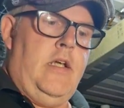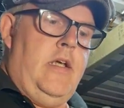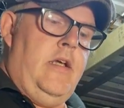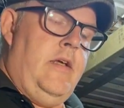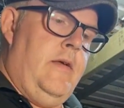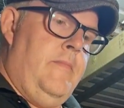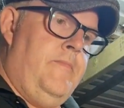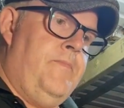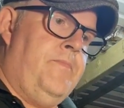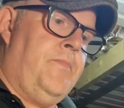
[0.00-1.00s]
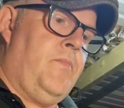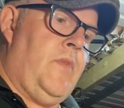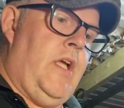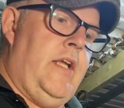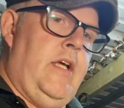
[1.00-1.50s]
And
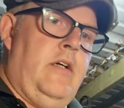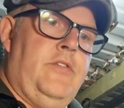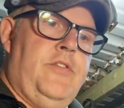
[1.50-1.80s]
I'll